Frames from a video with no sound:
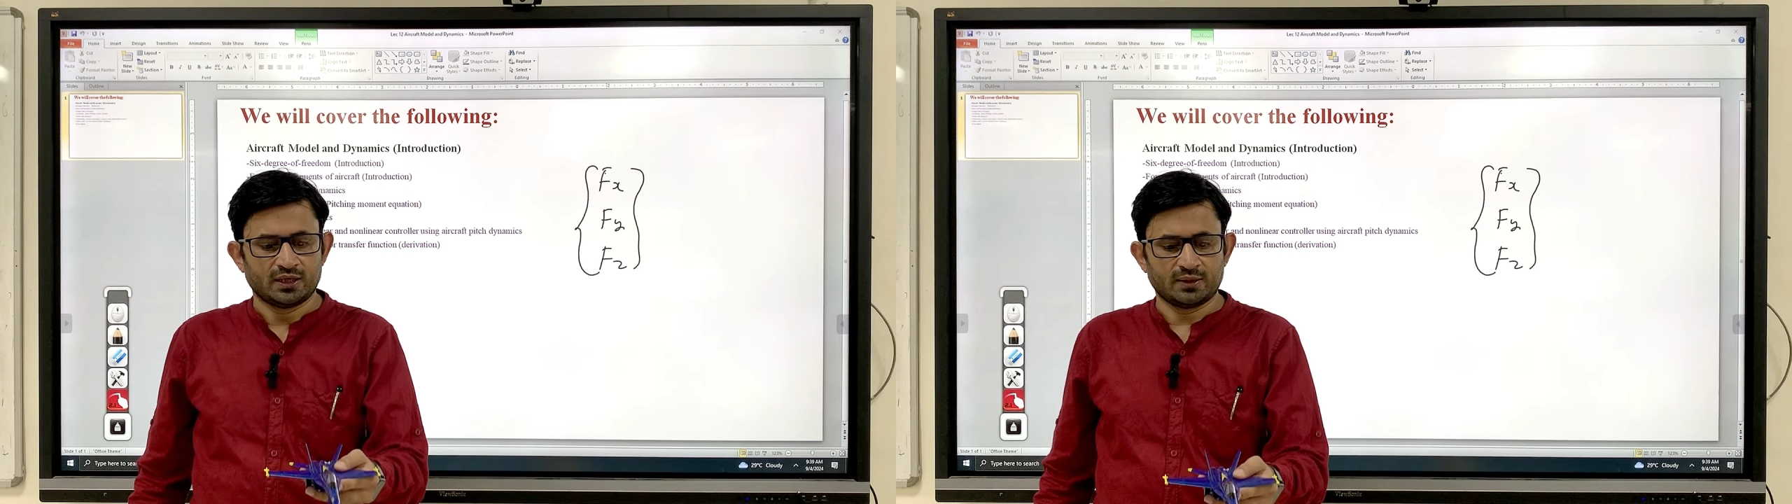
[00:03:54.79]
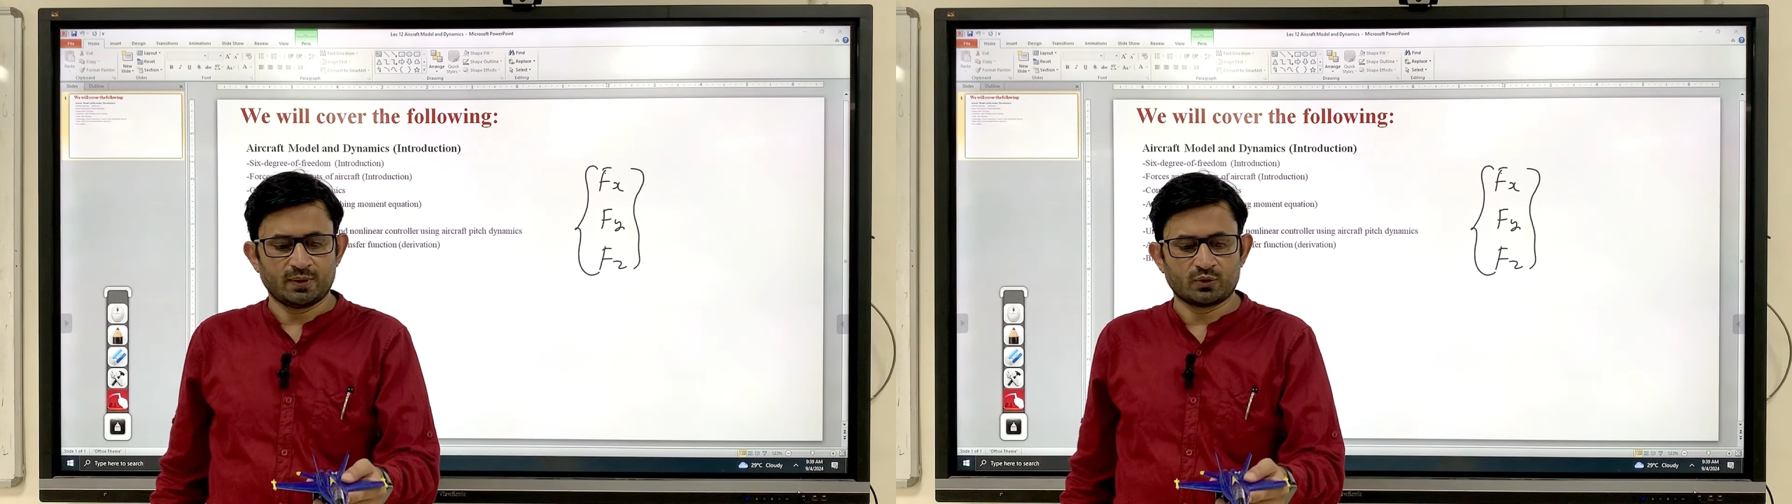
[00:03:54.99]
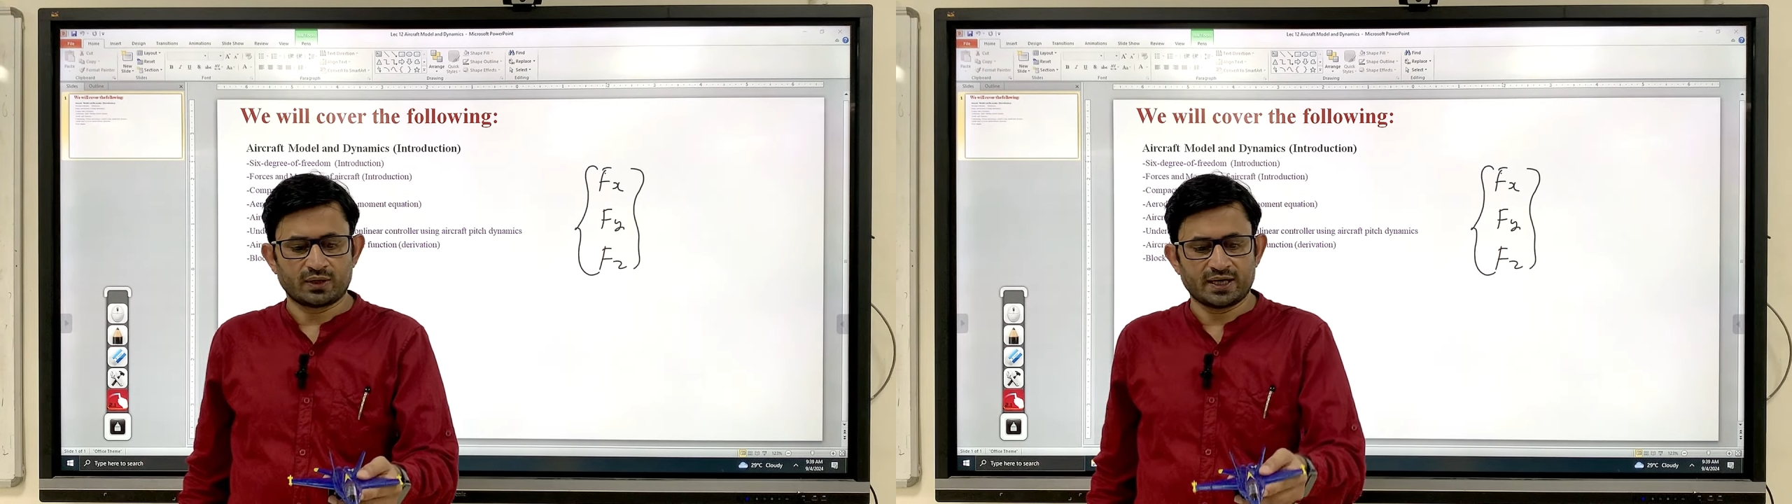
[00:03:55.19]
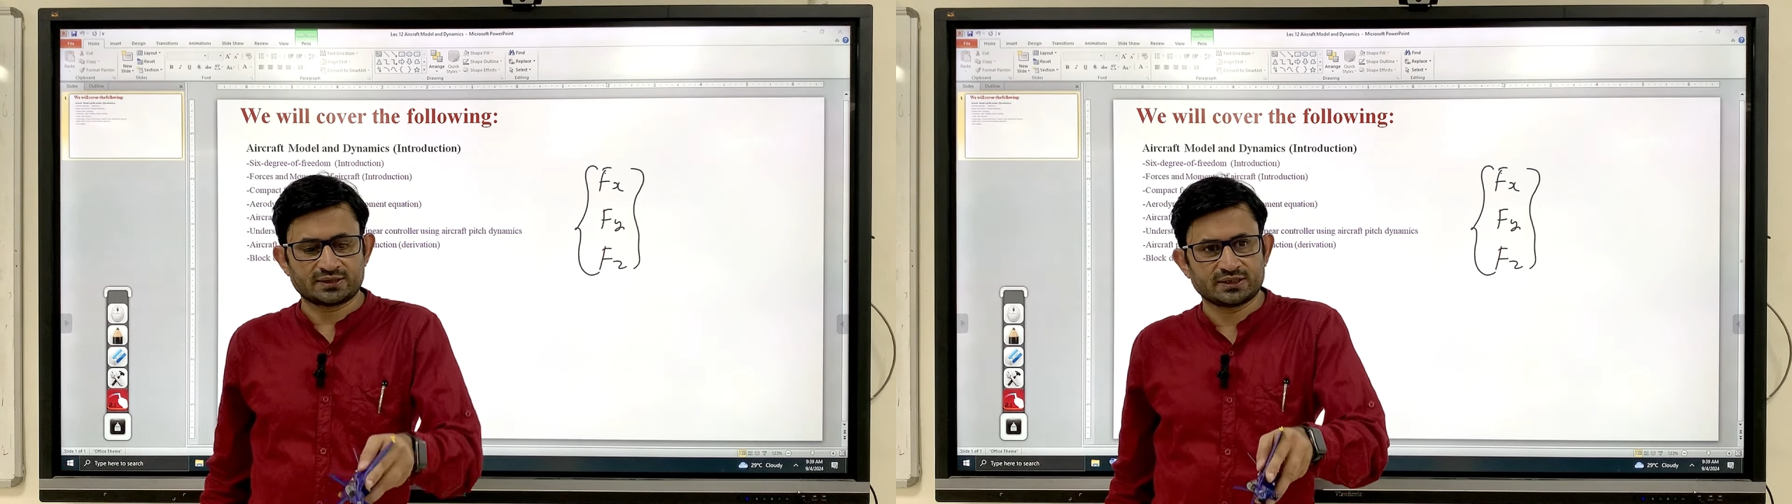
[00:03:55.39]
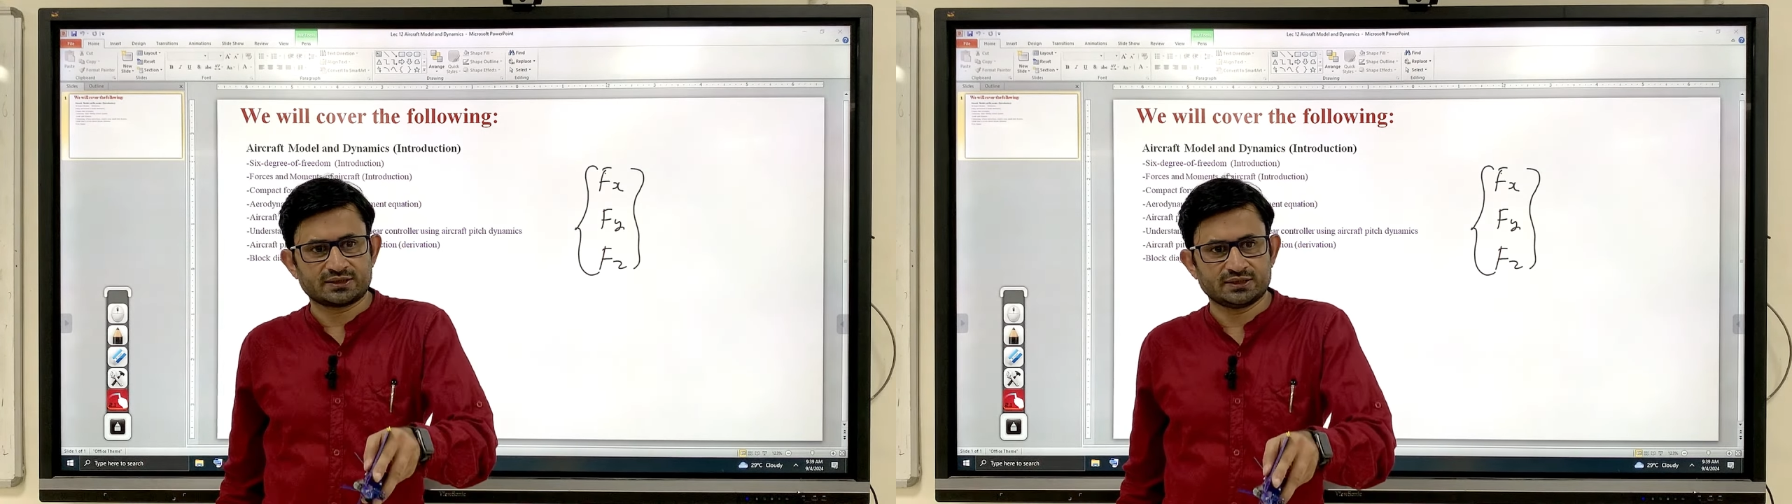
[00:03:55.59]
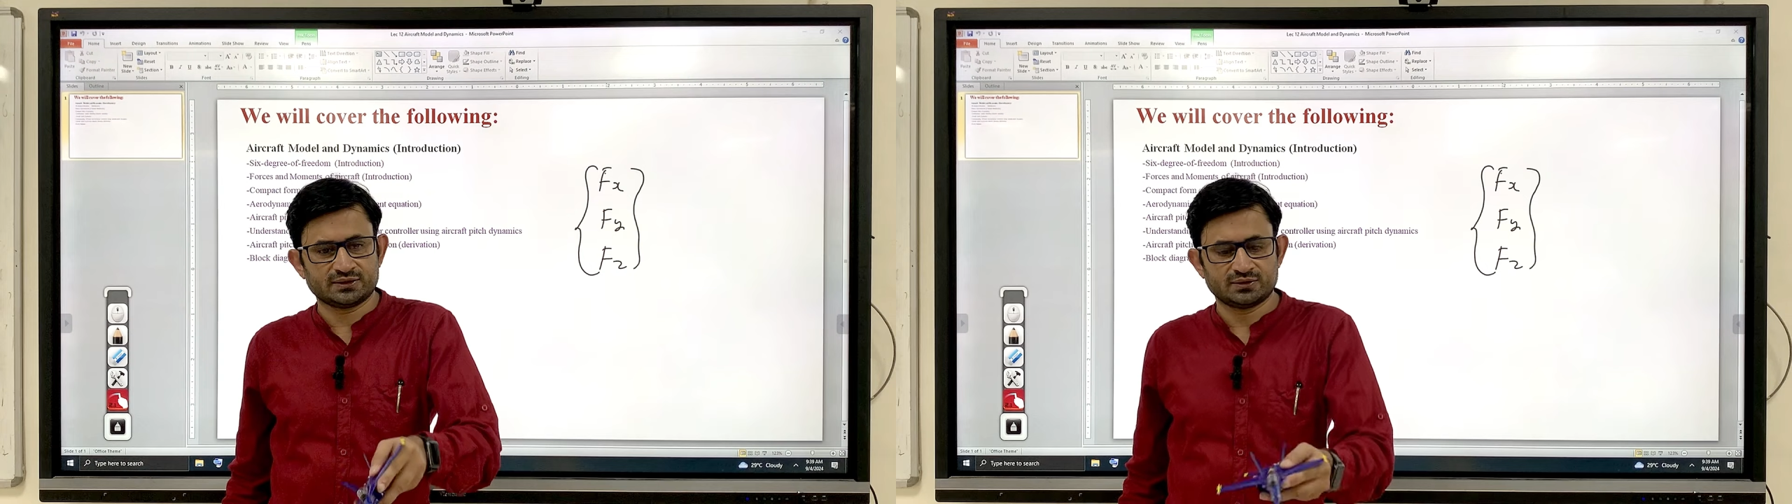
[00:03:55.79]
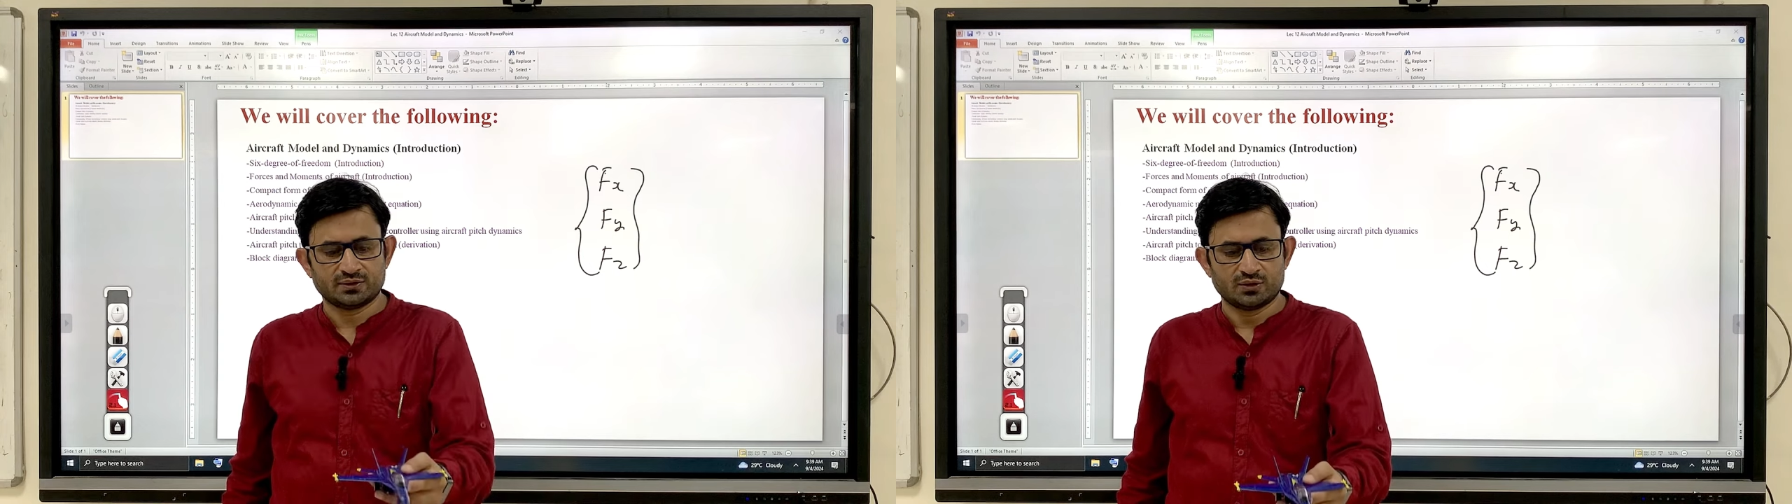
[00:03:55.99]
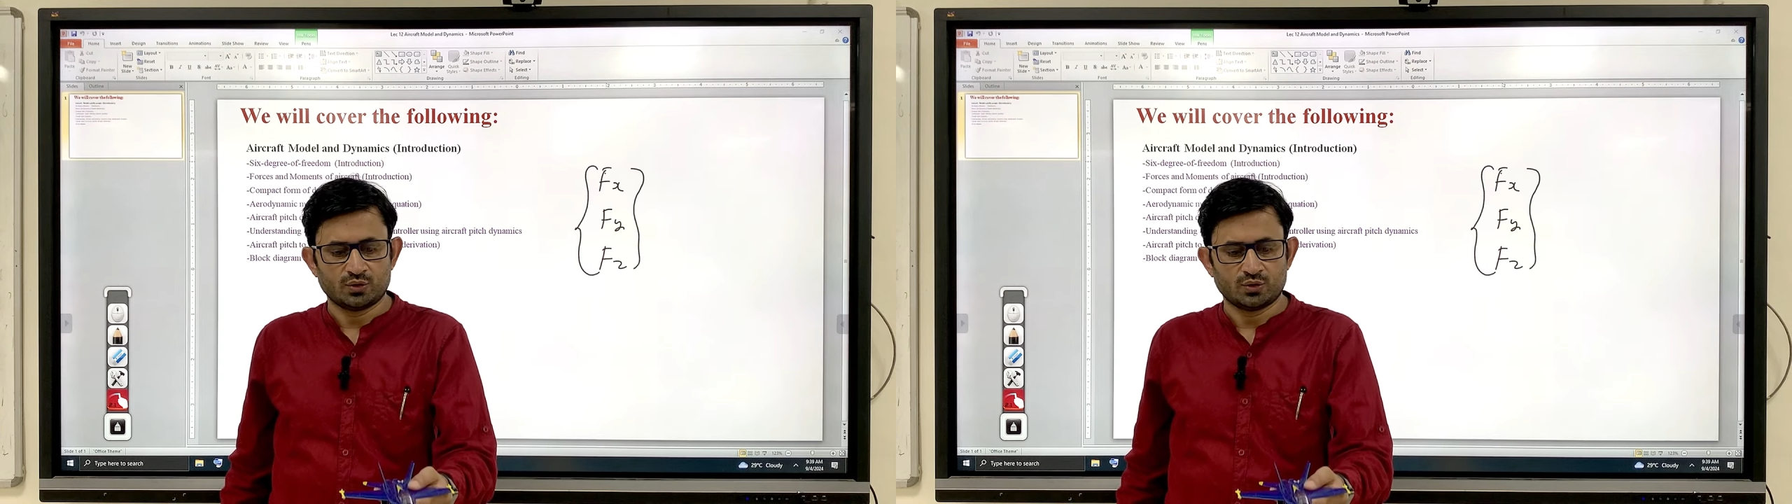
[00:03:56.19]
About x axis,